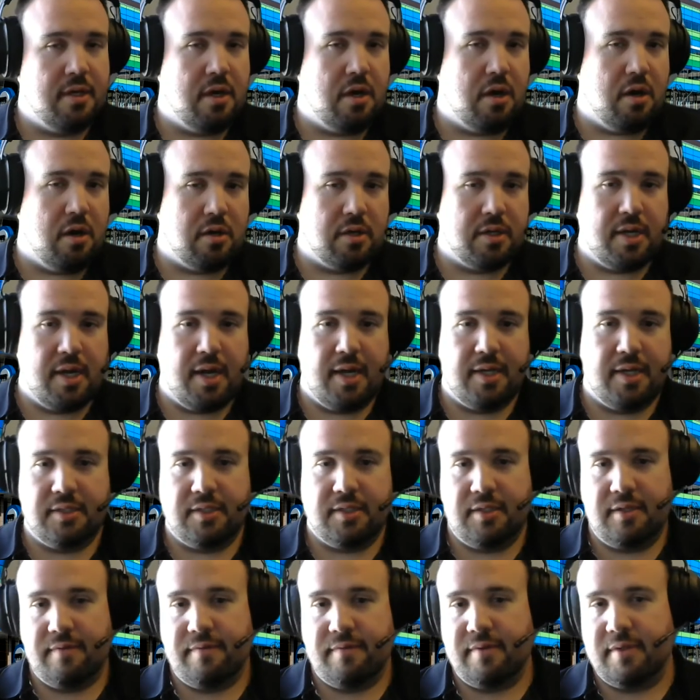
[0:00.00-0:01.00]
all kinds
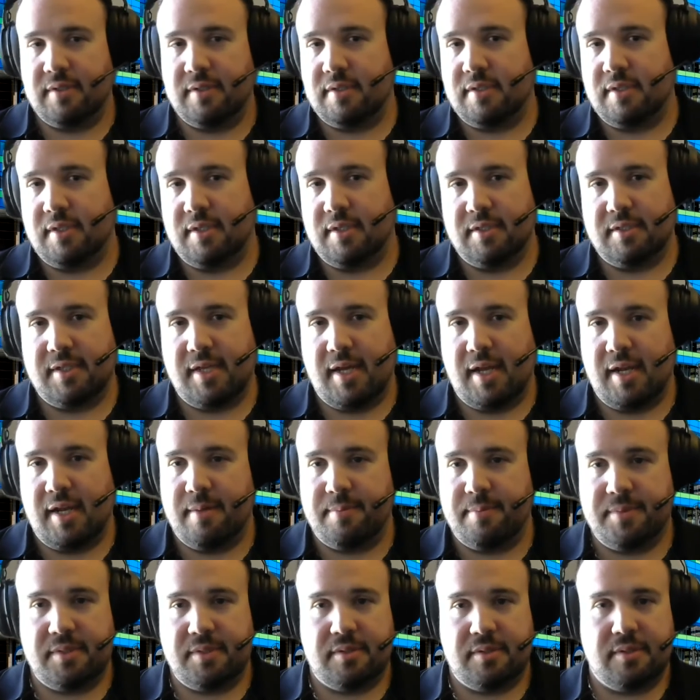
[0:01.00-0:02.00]
of different uh,
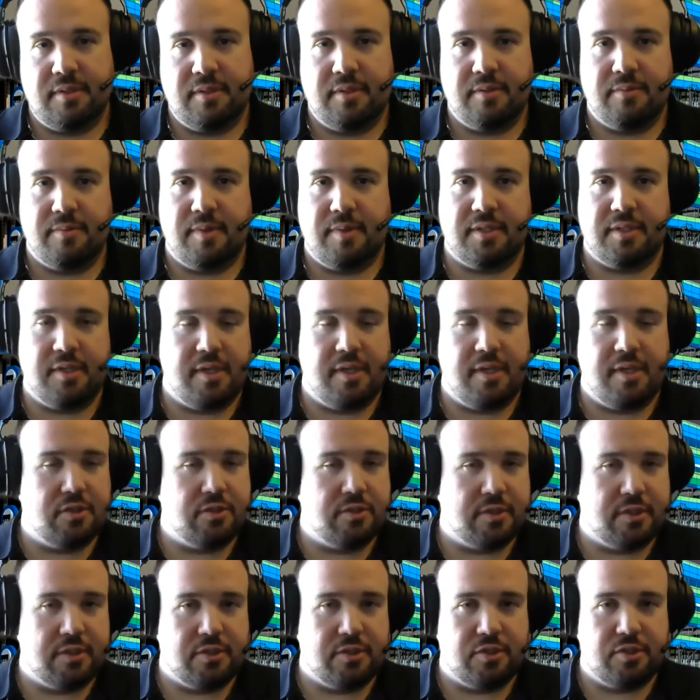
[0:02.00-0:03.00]
setups
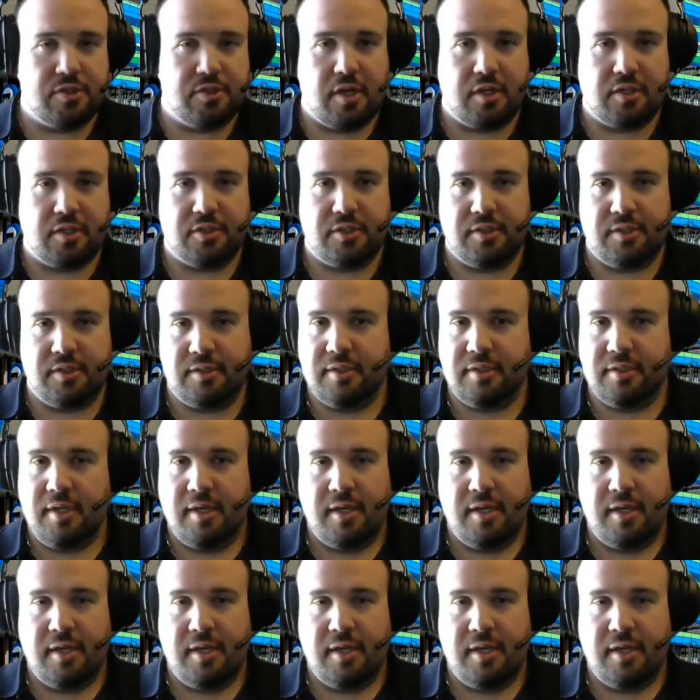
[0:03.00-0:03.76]
residential construction.